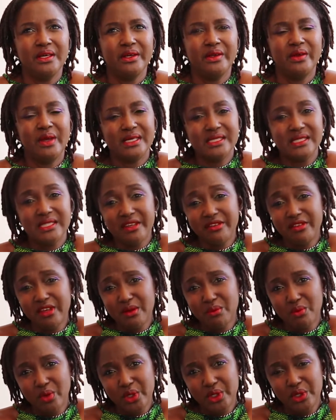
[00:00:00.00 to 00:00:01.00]
you're
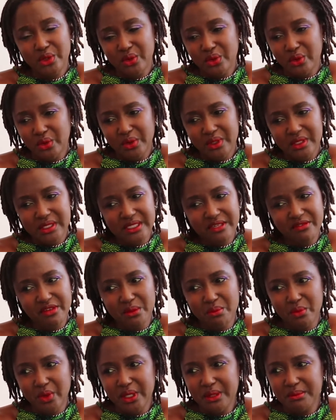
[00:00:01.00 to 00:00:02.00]
saving
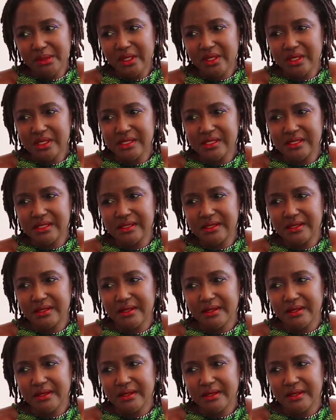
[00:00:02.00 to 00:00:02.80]
money because,